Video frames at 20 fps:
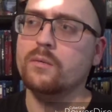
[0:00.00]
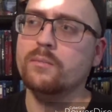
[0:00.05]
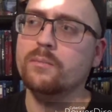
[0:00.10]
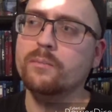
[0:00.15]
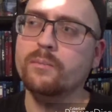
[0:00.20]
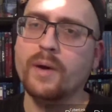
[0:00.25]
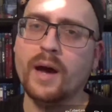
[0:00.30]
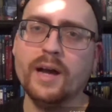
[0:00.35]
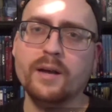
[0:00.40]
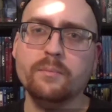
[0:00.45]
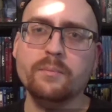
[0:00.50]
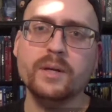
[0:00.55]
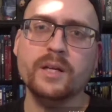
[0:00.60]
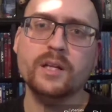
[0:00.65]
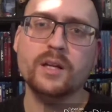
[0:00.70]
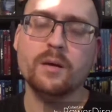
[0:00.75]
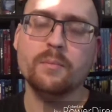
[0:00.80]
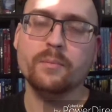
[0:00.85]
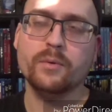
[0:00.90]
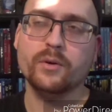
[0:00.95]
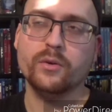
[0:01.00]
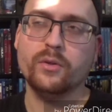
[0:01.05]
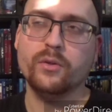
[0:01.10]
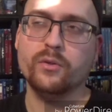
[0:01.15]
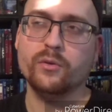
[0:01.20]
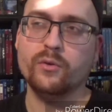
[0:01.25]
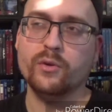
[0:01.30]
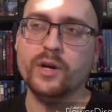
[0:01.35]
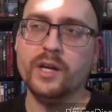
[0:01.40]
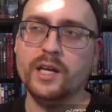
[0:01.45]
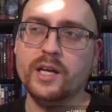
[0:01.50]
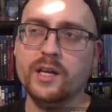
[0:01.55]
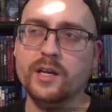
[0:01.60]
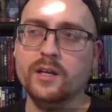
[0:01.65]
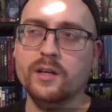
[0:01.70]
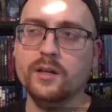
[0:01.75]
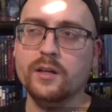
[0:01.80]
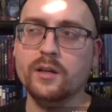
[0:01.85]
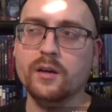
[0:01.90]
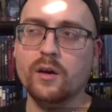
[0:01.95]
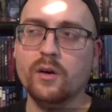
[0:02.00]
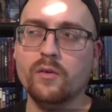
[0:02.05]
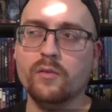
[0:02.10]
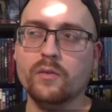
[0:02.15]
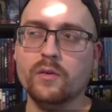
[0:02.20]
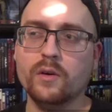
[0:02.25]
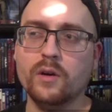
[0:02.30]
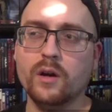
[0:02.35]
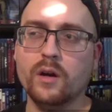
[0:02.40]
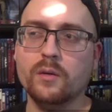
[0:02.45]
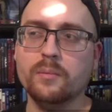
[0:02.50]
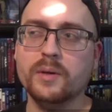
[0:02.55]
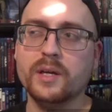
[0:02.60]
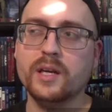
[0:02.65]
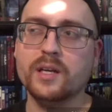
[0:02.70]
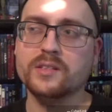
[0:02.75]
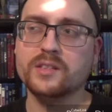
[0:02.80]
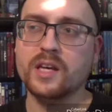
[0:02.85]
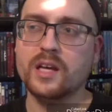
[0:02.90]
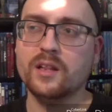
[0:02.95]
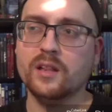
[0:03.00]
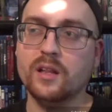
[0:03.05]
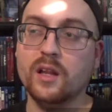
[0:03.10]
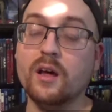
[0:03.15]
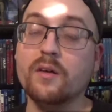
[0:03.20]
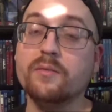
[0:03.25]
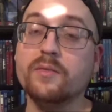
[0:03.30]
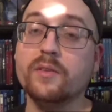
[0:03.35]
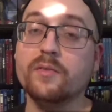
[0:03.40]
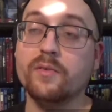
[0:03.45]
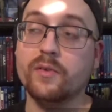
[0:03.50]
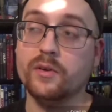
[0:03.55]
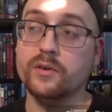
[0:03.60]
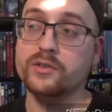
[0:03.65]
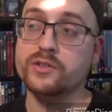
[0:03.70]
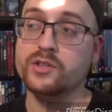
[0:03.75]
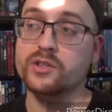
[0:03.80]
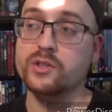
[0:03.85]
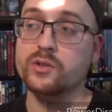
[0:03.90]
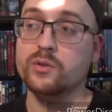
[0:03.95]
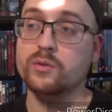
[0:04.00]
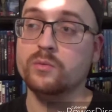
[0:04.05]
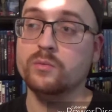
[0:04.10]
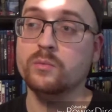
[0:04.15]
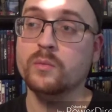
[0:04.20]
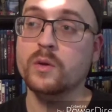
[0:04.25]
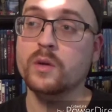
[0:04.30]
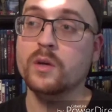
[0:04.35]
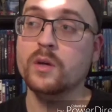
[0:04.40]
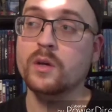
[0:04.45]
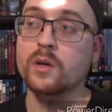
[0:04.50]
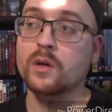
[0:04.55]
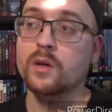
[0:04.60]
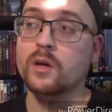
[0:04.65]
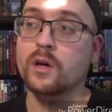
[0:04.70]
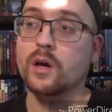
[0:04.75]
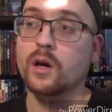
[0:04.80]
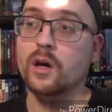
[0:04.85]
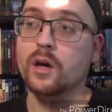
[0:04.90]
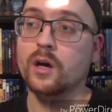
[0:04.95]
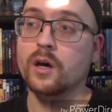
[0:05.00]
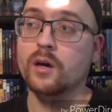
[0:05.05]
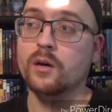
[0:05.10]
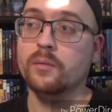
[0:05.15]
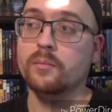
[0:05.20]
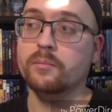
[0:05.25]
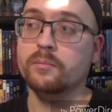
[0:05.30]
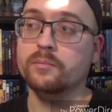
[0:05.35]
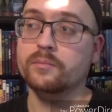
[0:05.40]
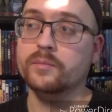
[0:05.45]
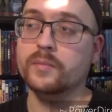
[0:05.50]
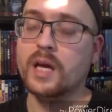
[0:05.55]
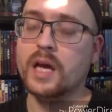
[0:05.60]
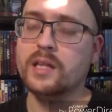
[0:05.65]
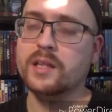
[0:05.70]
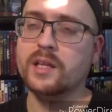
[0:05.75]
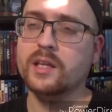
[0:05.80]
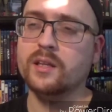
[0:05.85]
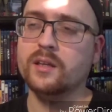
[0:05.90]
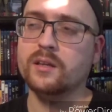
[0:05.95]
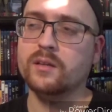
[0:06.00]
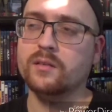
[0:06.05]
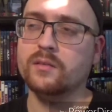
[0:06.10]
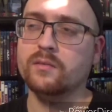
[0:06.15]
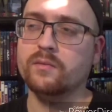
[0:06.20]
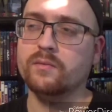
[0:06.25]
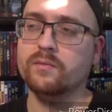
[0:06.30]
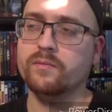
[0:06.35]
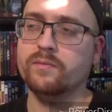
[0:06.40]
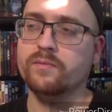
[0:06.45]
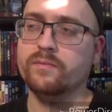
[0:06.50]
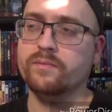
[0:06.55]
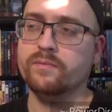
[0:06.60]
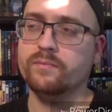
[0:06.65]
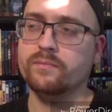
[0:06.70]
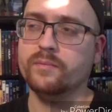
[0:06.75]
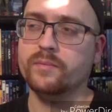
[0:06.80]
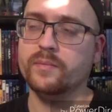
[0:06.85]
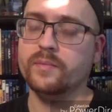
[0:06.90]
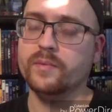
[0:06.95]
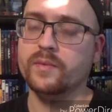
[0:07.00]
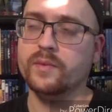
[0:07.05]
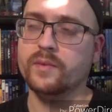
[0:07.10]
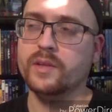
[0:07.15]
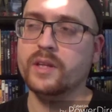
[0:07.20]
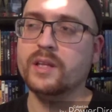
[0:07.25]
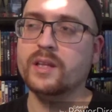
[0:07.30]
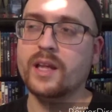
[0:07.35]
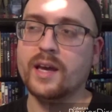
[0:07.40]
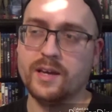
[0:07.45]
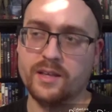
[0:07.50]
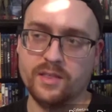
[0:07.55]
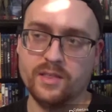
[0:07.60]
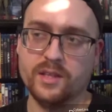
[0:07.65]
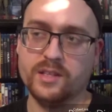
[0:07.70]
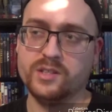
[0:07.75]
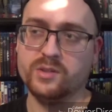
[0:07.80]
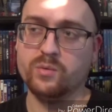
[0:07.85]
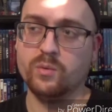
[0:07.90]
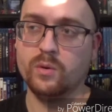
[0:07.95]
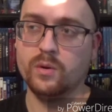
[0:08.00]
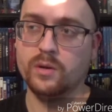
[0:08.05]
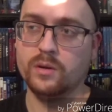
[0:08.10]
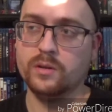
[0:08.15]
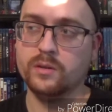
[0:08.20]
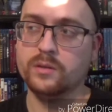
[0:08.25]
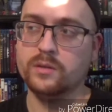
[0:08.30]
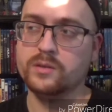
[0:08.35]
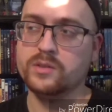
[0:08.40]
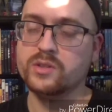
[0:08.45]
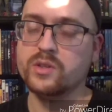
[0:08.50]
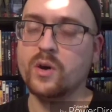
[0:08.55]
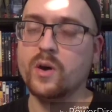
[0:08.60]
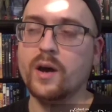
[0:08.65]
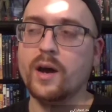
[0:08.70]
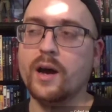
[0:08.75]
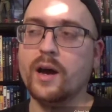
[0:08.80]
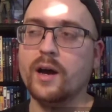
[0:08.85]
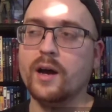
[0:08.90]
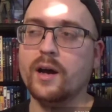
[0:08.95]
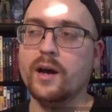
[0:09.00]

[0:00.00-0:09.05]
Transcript: might be number three overall because I love the first two. Um, and then, then like this one. So